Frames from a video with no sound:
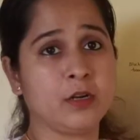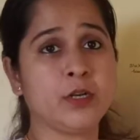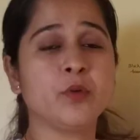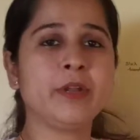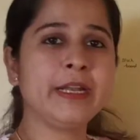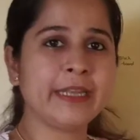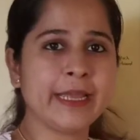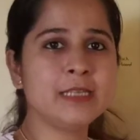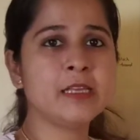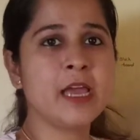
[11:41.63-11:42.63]
during
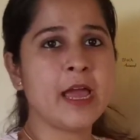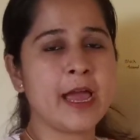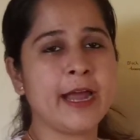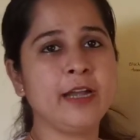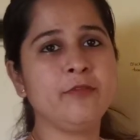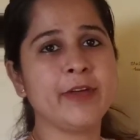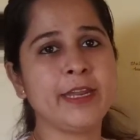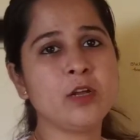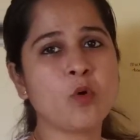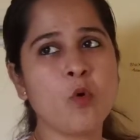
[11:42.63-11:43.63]
days and
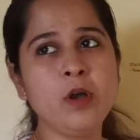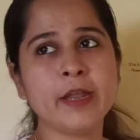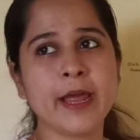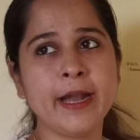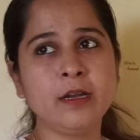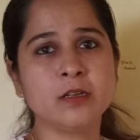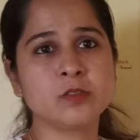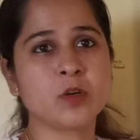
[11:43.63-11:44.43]
very cold at